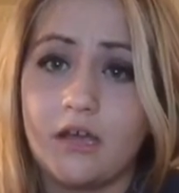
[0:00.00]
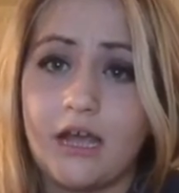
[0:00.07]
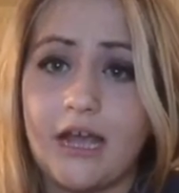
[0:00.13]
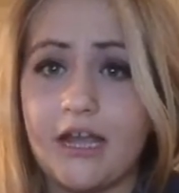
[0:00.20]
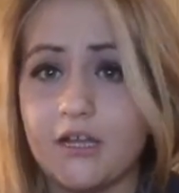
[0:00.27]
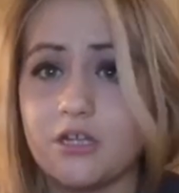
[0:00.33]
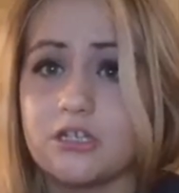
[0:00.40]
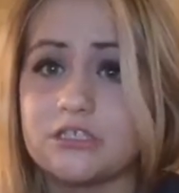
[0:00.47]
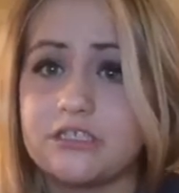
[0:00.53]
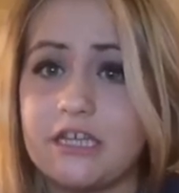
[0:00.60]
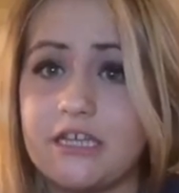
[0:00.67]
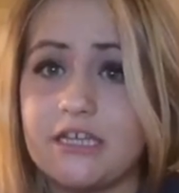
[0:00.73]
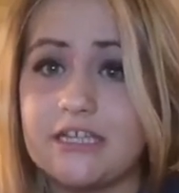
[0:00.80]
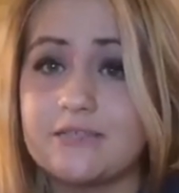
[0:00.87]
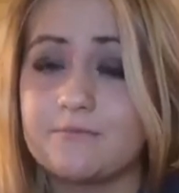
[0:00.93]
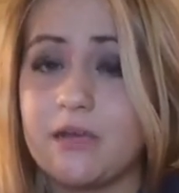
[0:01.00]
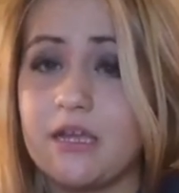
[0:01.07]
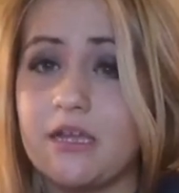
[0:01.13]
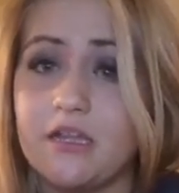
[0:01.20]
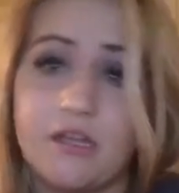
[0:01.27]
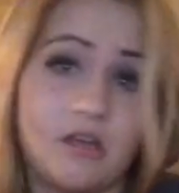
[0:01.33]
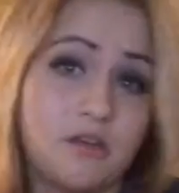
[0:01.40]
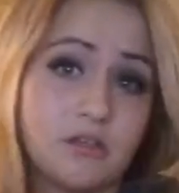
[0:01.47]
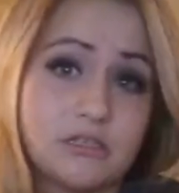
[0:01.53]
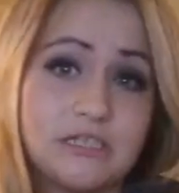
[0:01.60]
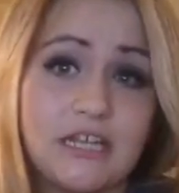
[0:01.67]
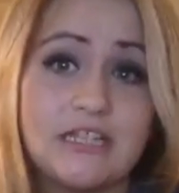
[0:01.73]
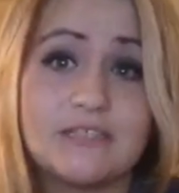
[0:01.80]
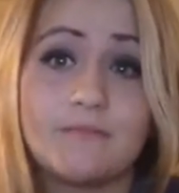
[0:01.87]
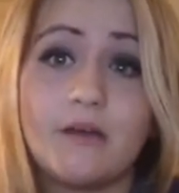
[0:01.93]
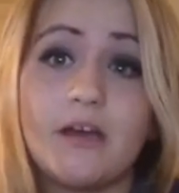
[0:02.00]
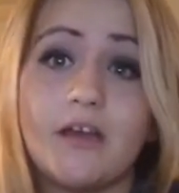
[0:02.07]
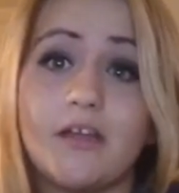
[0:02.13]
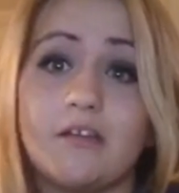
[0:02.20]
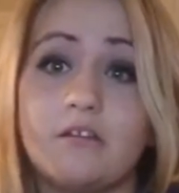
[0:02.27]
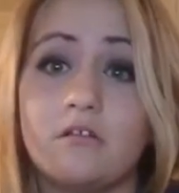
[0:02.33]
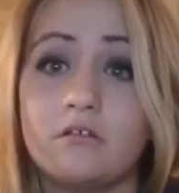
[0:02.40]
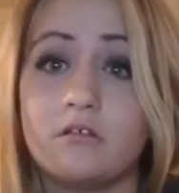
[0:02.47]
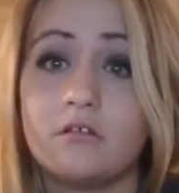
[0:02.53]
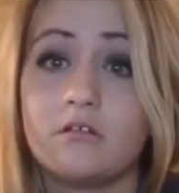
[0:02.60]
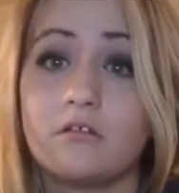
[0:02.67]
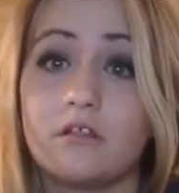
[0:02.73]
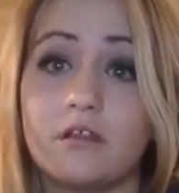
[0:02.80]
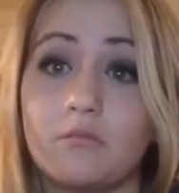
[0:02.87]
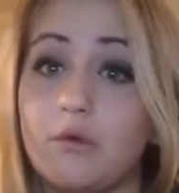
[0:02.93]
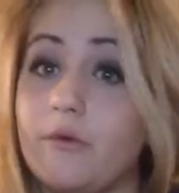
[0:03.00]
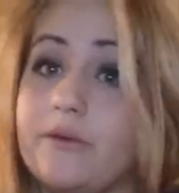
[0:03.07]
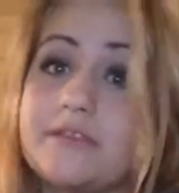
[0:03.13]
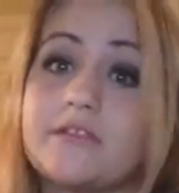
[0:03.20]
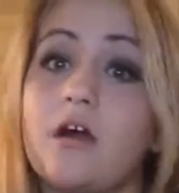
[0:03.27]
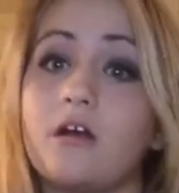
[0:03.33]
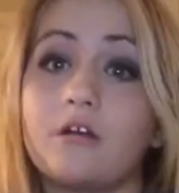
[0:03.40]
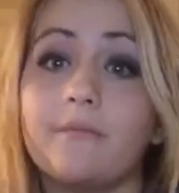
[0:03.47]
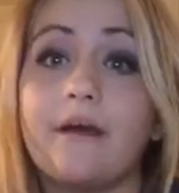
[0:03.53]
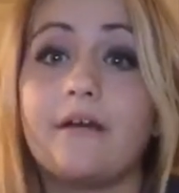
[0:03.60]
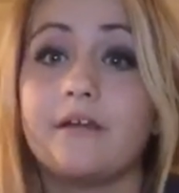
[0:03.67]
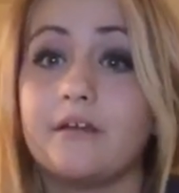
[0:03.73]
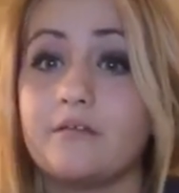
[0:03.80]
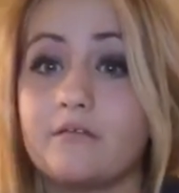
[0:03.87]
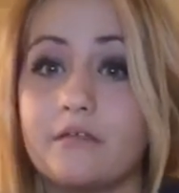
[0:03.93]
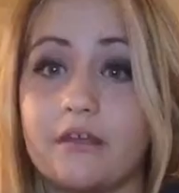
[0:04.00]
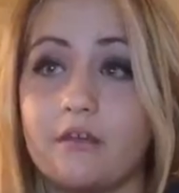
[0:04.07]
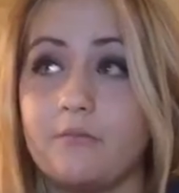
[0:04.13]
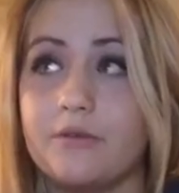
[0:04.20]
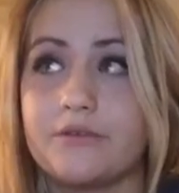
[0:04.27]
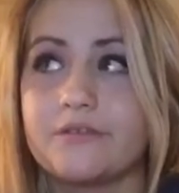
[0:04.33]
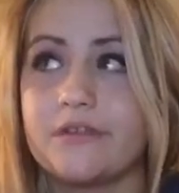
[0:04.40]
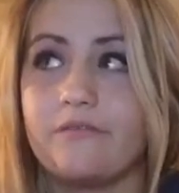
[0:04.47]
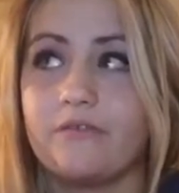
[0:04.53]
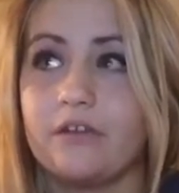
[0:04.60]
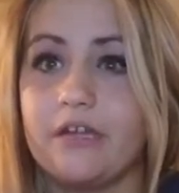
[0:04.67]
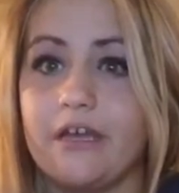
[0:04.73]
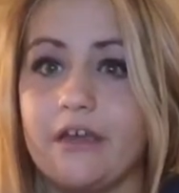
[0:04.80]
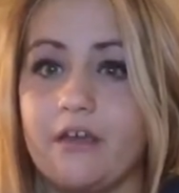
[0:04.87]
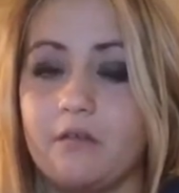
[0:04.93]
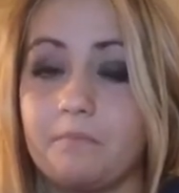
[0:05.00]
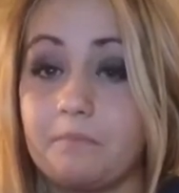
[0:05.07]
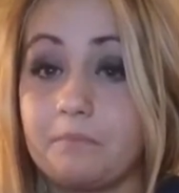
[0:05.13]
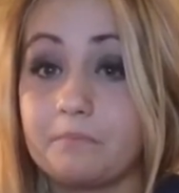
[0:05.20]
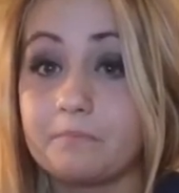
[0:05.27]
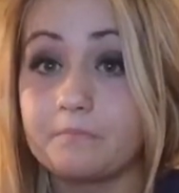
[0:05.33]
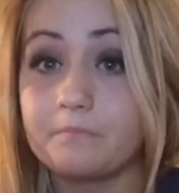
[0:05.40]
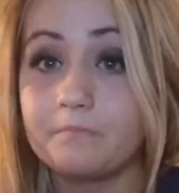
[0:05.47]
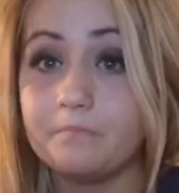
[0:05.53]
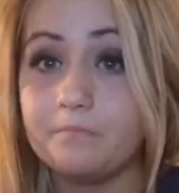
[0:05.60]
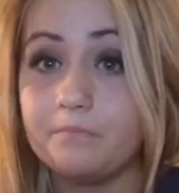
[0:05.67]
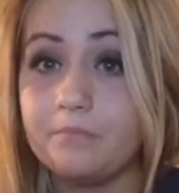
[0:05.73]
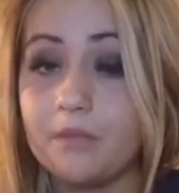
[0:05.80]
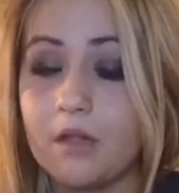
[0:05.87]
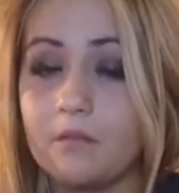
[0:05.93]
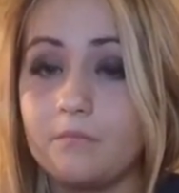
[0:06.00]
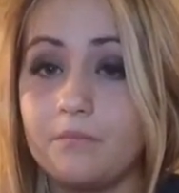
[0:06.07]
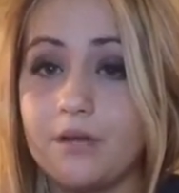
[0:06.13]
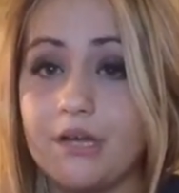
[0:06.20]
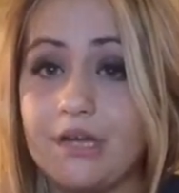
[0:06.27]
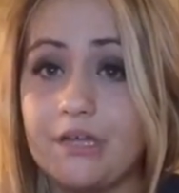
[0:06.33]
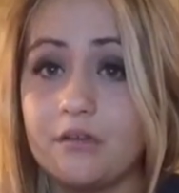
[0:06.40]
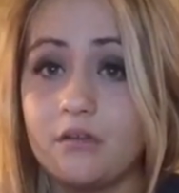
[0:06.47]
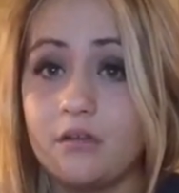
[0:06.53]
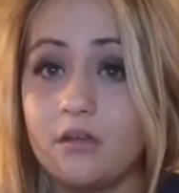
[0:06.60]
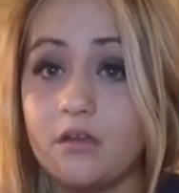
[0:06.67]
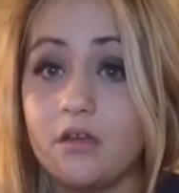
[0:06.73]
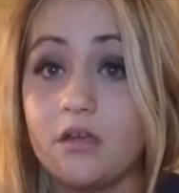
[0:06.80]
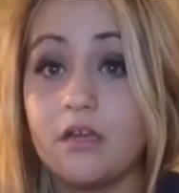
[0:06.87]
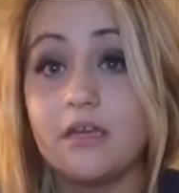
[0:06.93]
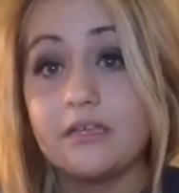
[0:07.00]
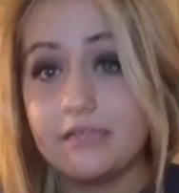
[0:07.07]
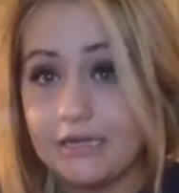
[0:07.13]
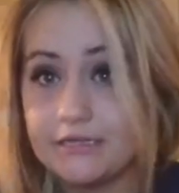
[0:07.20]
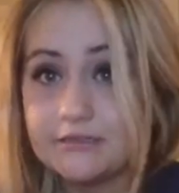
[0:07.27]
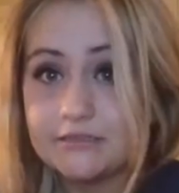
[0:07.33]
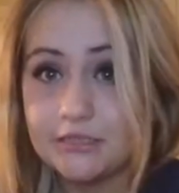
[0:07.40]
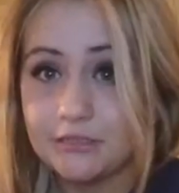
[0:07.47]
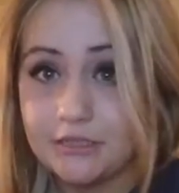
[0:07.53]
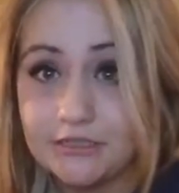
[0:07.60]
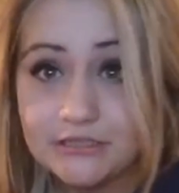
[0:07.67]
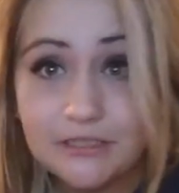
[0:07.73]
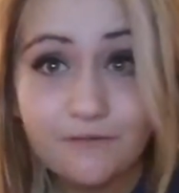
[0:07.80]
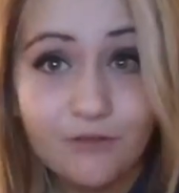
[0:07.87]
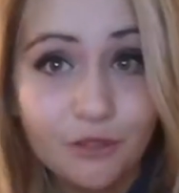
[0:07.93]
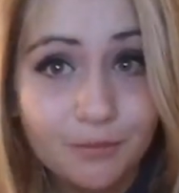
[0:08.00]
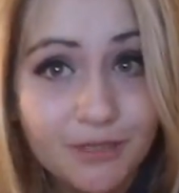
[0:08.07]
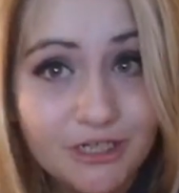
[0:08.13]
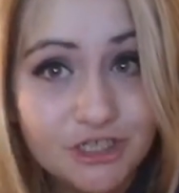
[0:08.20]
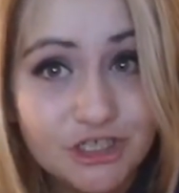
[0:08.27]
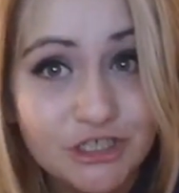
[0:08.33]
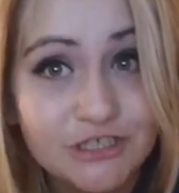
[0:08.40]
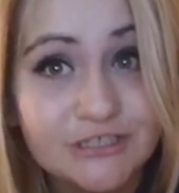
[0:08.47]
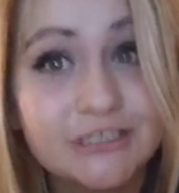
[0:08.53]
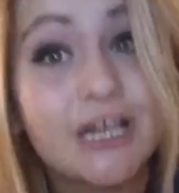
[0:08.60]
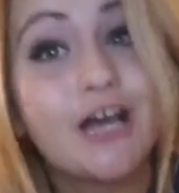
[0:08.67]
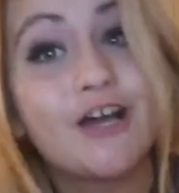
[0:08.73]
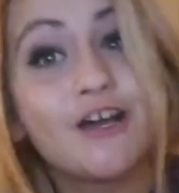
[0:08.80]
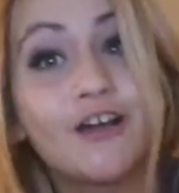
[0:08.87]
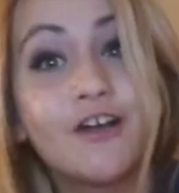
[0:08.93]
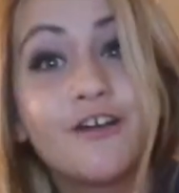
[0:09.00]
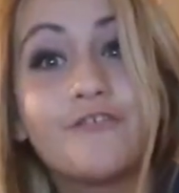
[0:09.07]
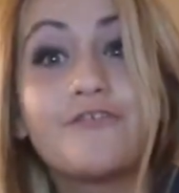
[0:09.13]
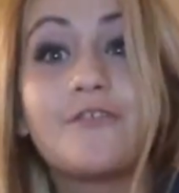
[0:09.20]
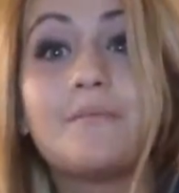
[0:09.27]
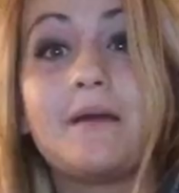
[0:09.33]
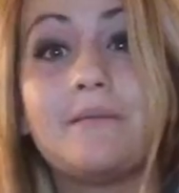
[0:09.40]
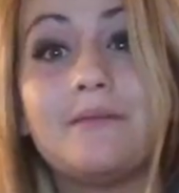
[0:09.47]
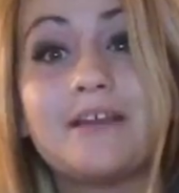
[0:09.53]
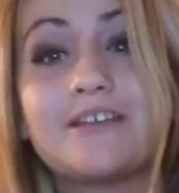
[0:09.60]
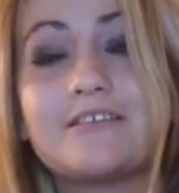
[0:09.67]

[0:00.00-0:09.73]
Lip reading: I understand his pain and he understands mine. Like, we always talk about it, like, almost every day. But, yeah, so here's a few pictures of my